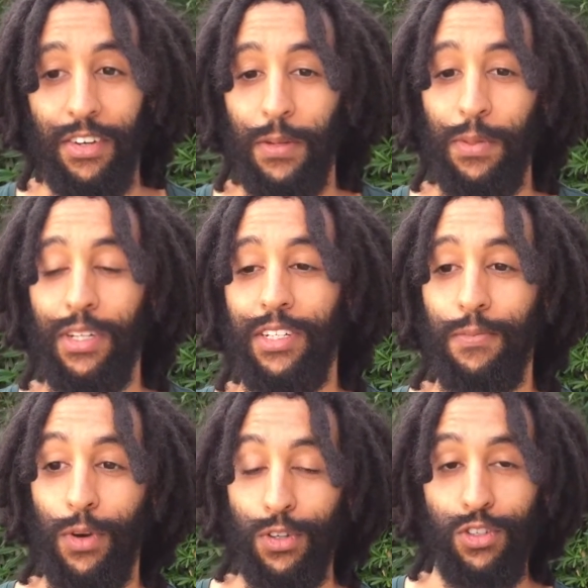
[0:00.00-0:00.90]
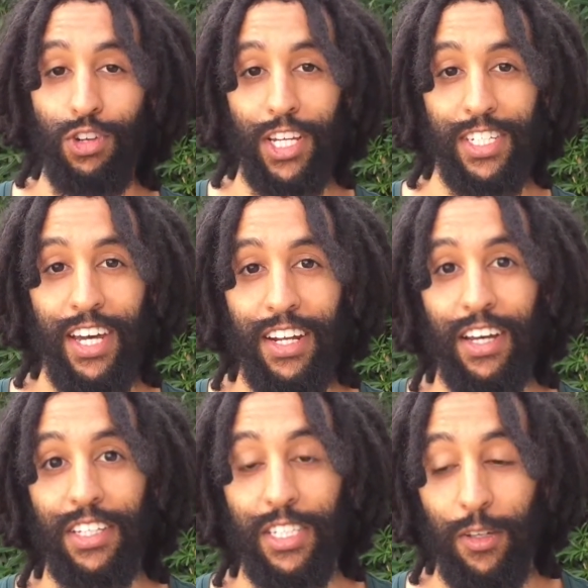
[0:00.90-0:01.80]
It only puts more stress on
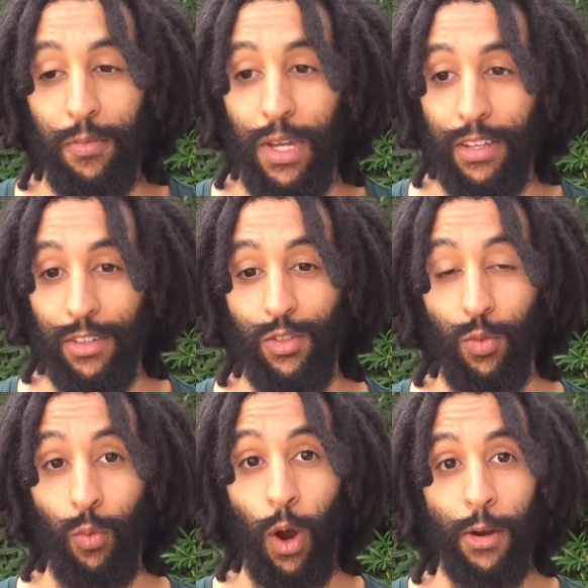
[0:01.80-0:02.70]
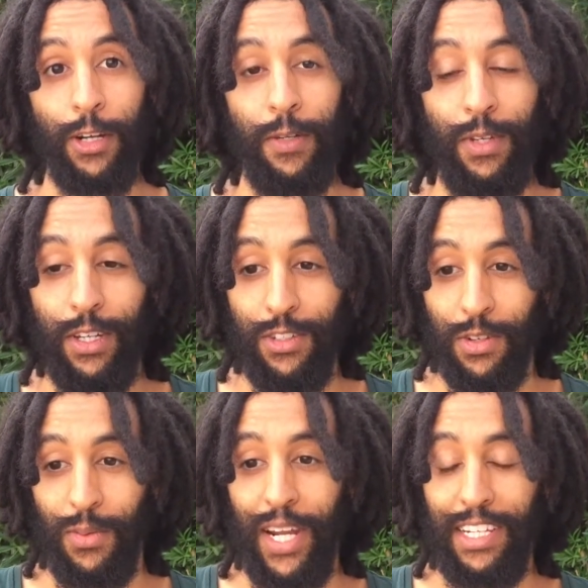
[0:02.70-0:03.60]
us. It makes us worry because
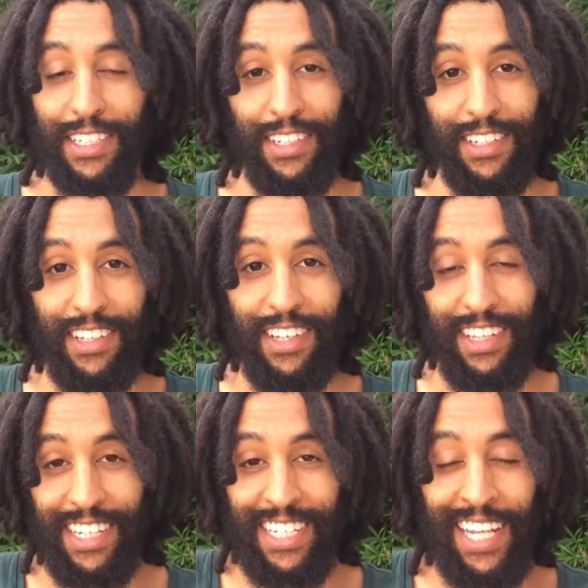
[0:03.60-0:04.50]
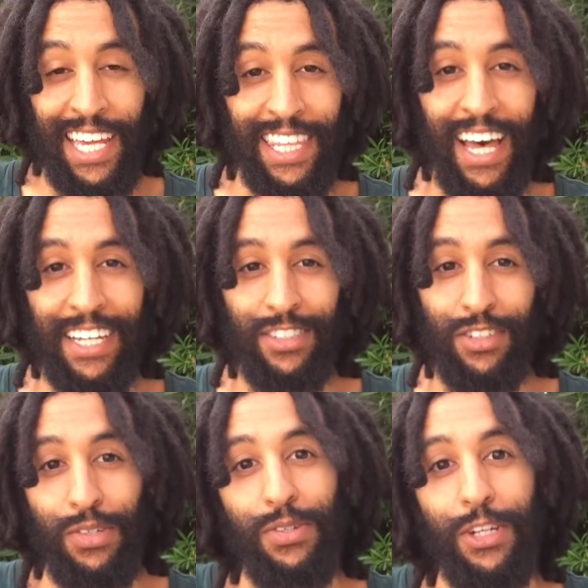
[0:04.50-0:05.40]
we're waiting till the deadline to
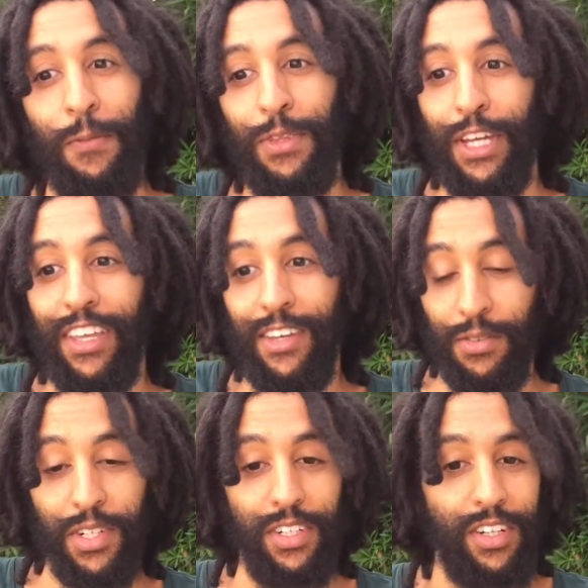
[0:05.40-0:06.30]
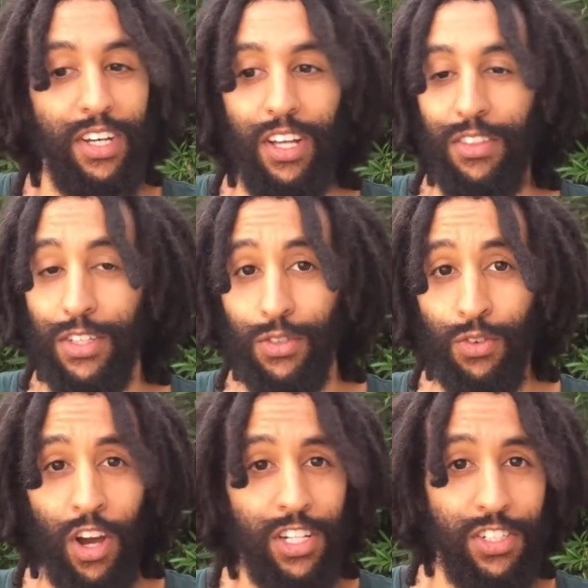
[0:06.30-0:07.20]
do something, and then we're in this
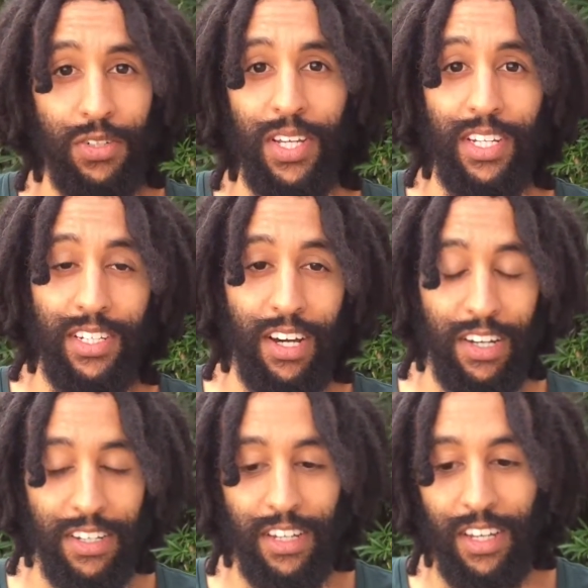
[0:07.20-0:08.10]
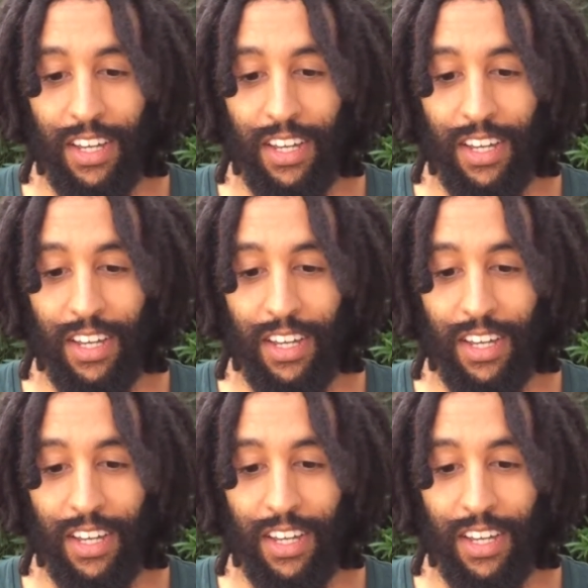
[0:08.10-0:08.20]
rush to get it done.